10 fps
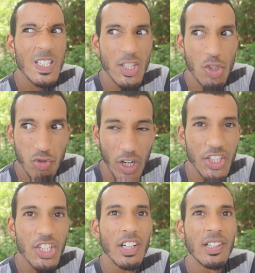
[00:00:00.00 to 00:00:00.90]

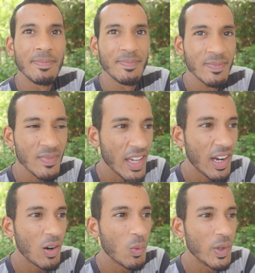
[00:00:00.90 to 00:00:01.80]
structure our